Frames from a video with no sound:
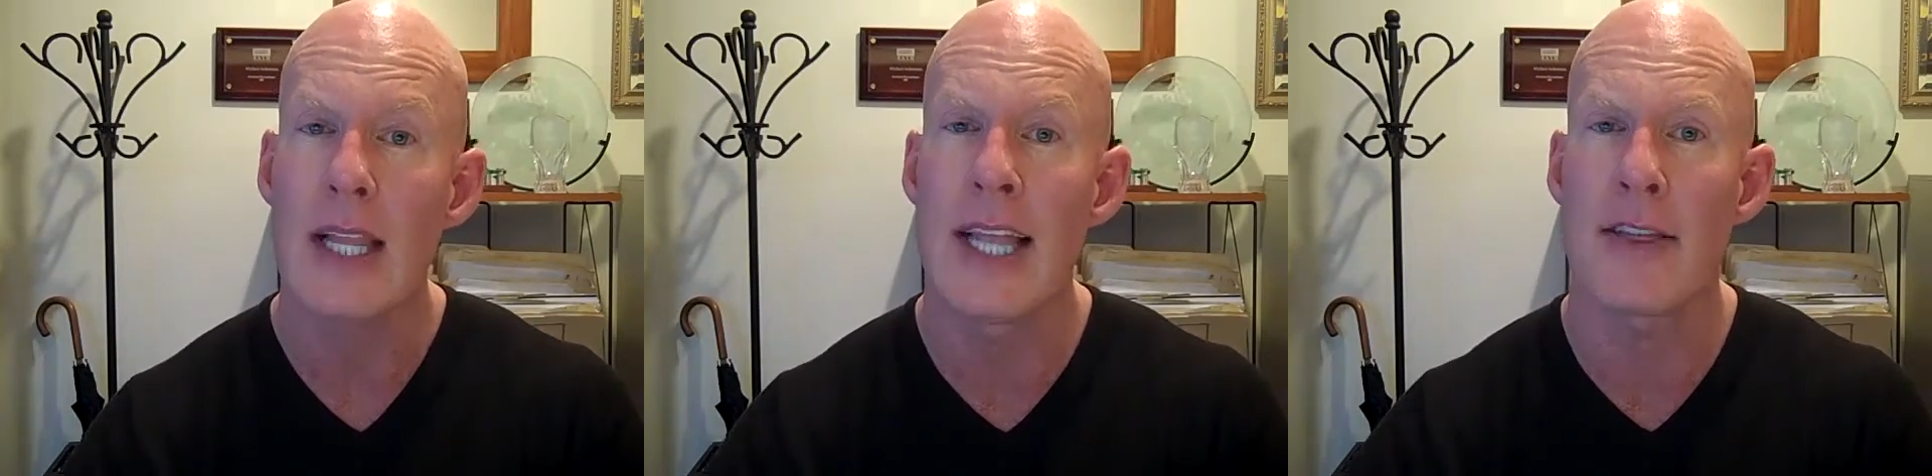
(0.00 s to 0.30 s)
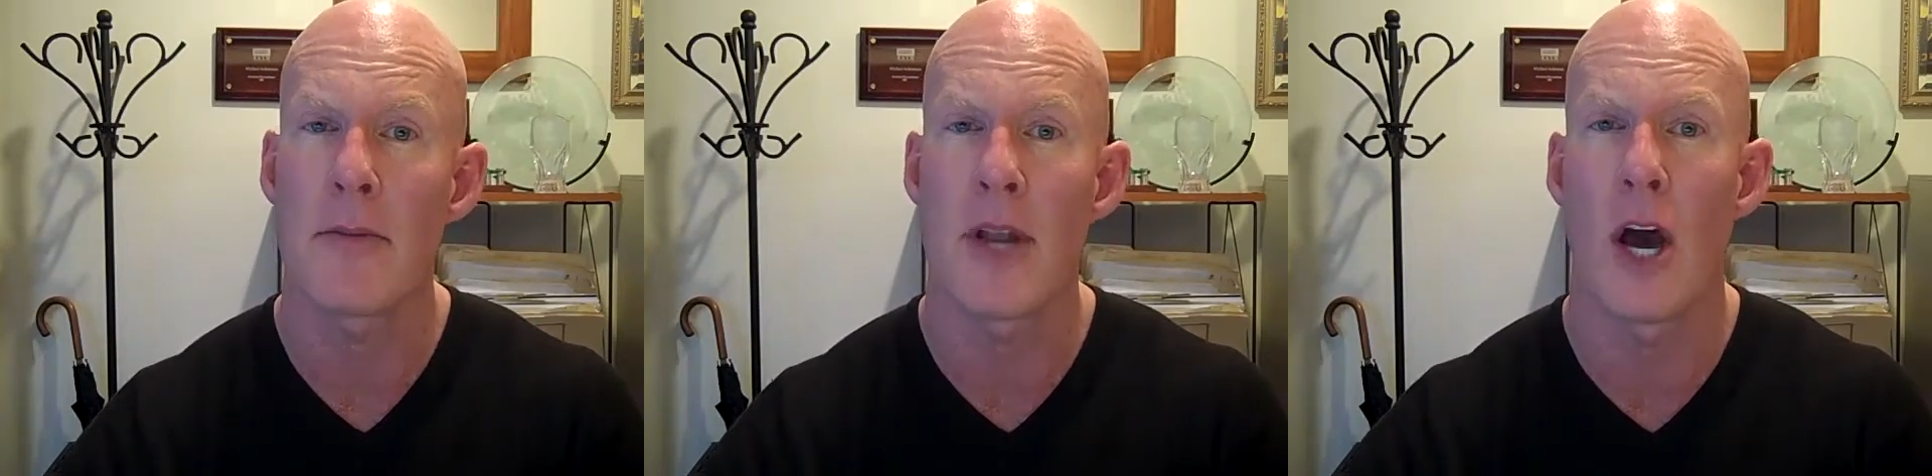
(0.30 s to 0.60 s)

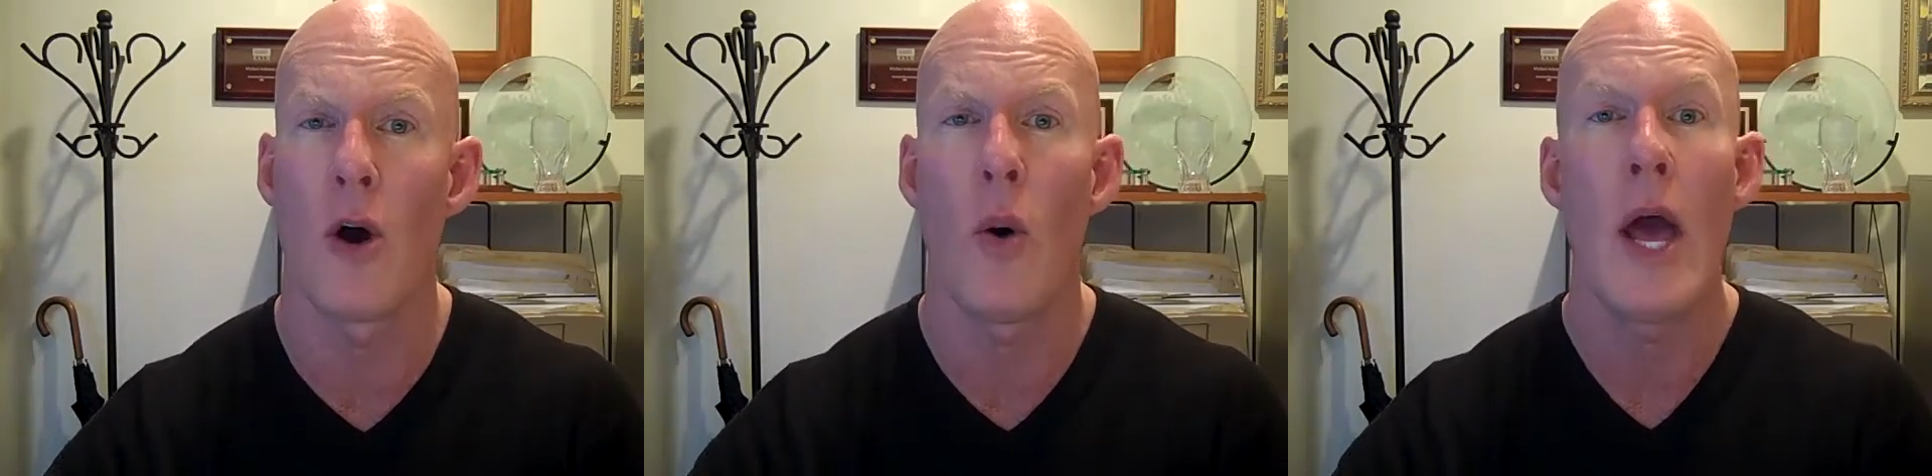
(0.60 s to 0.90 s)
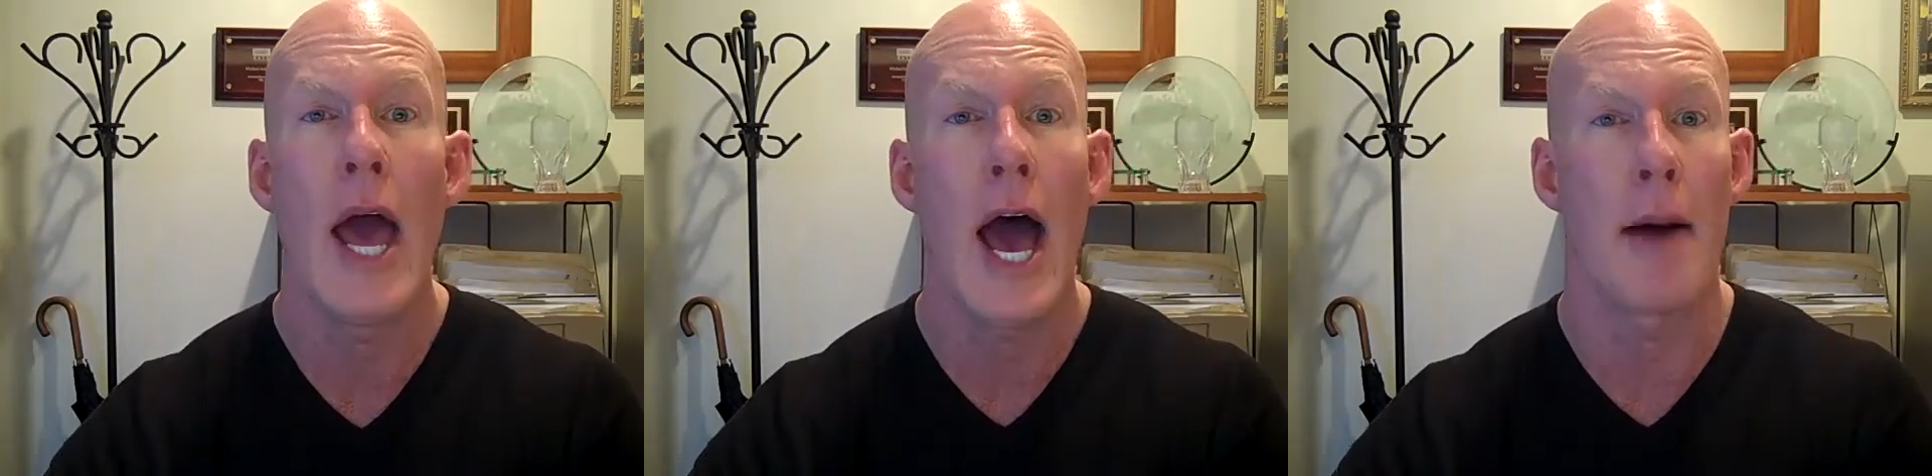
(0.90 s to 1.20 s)
let them know
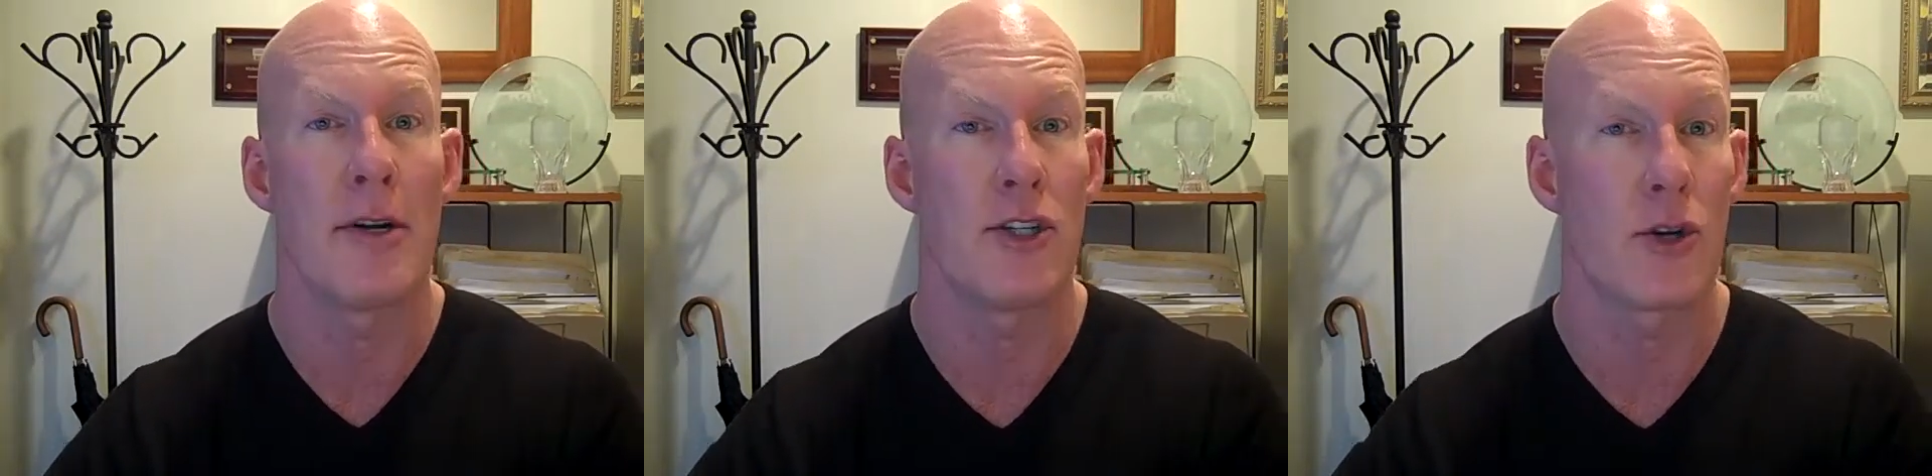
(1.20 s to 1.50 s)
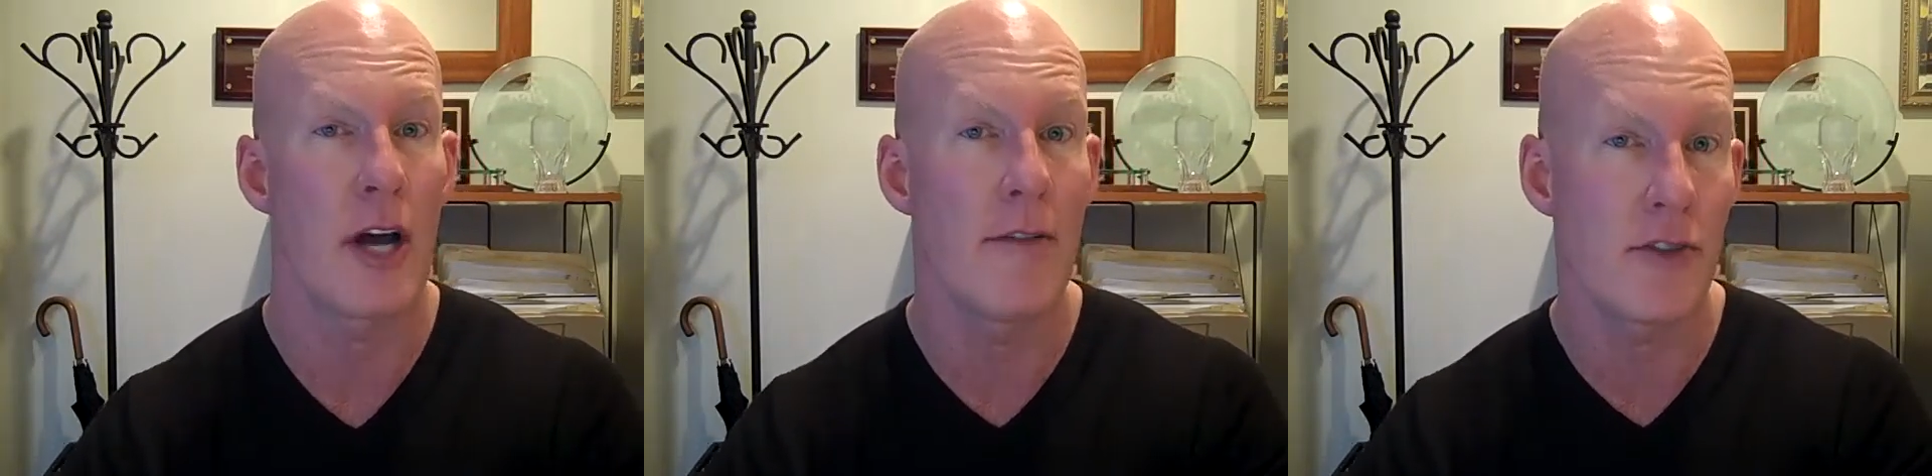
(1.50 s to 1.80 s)
how much
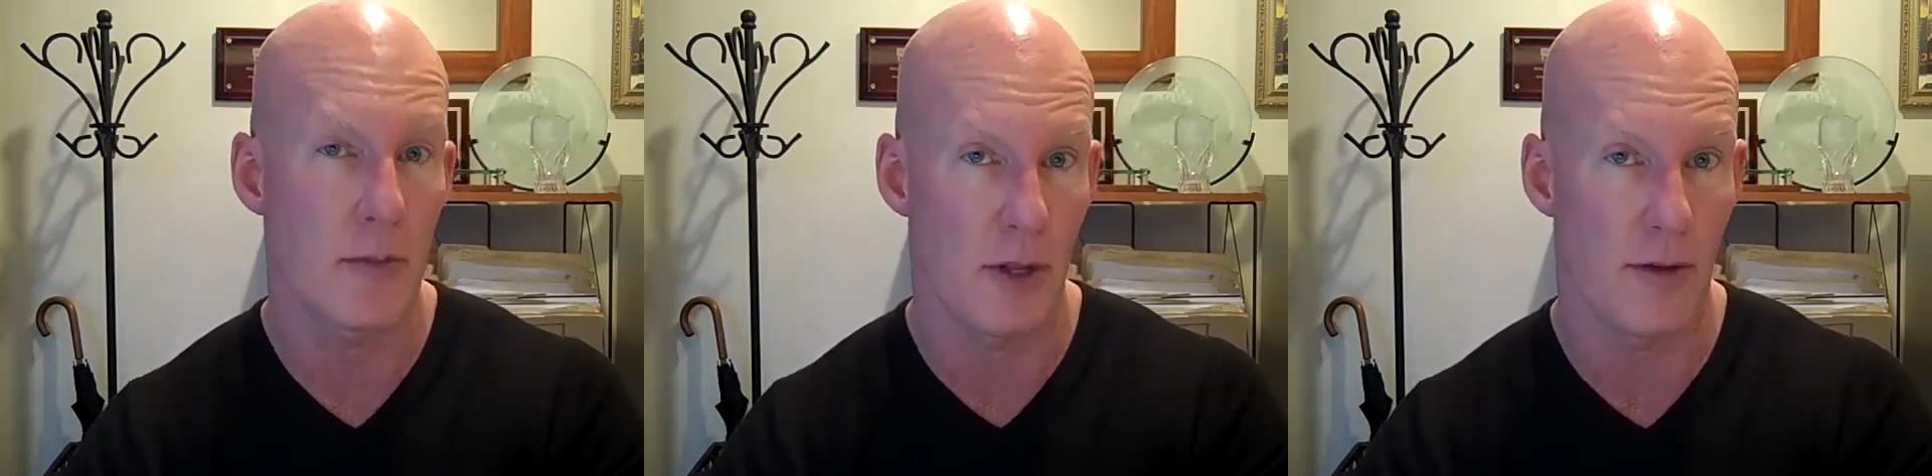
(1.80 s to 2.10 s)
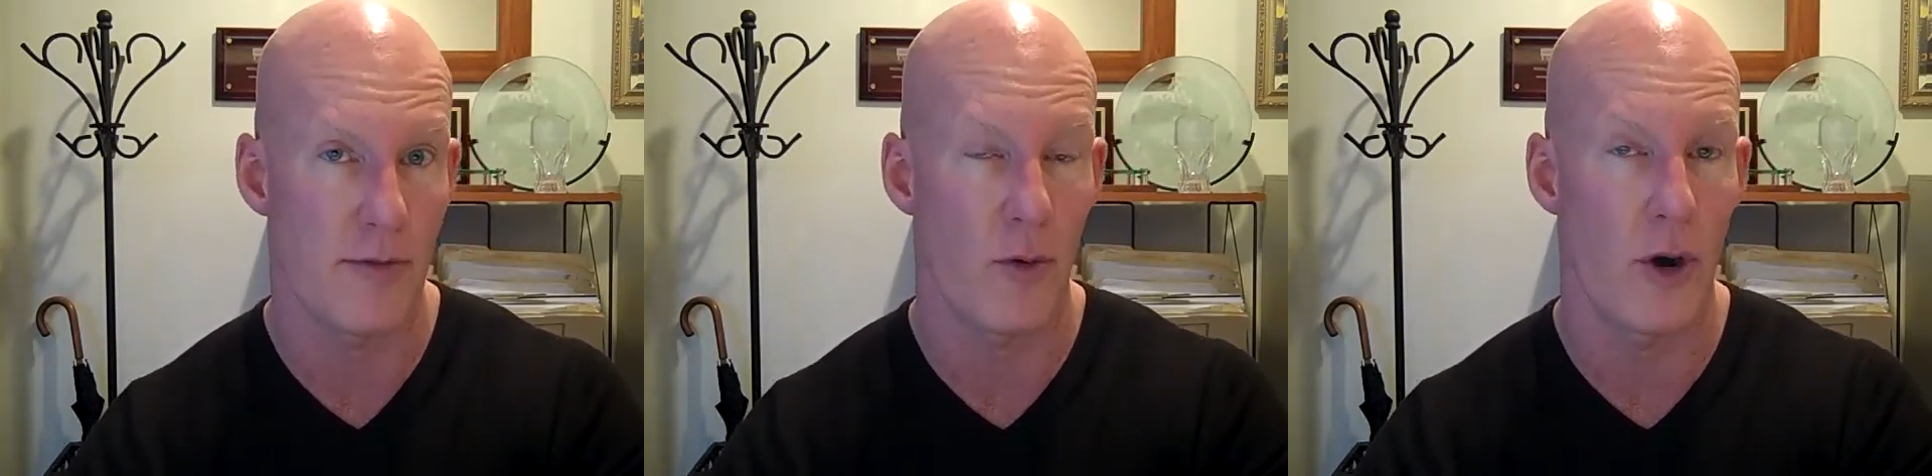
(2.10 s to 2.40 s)
you're comfortable
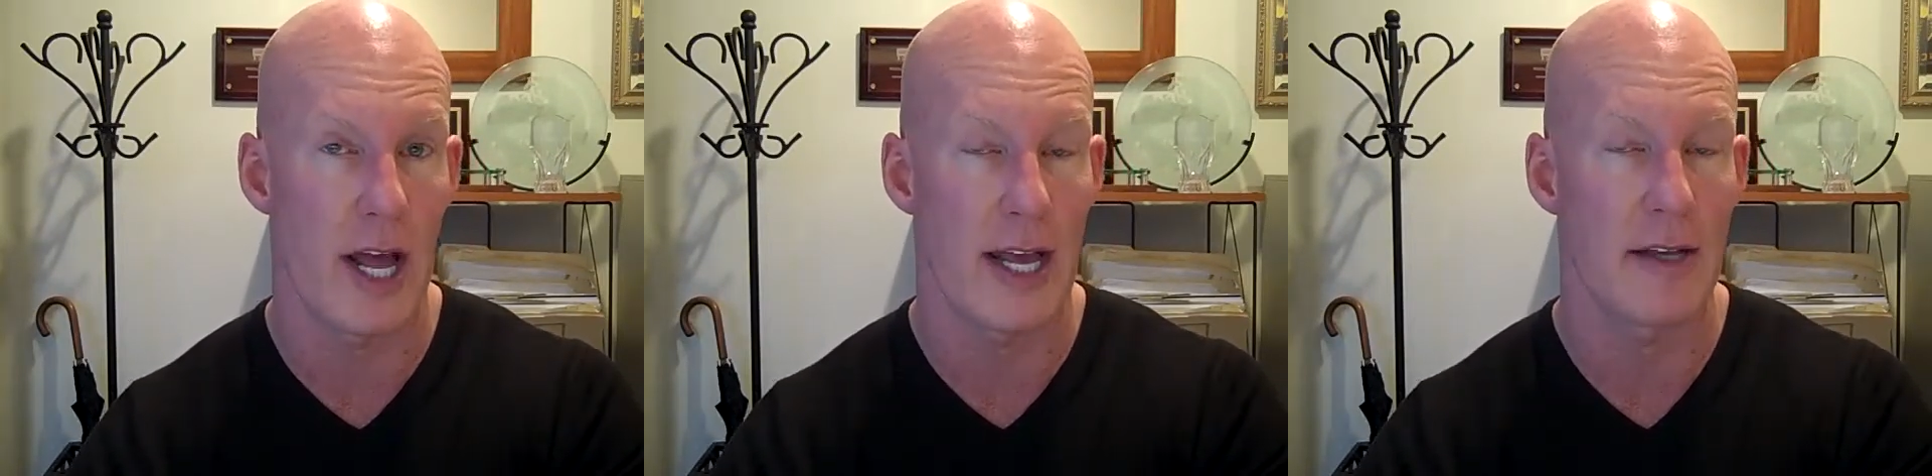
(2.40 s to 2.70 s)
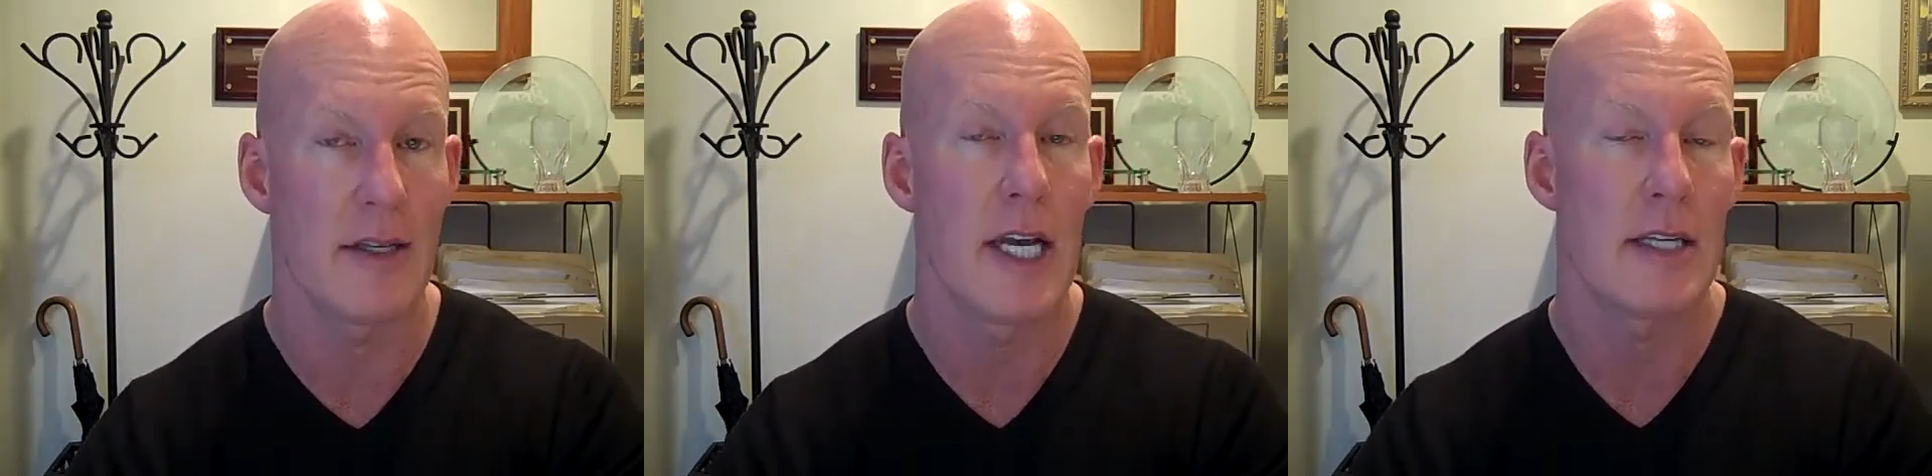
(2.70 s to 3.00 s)
affording.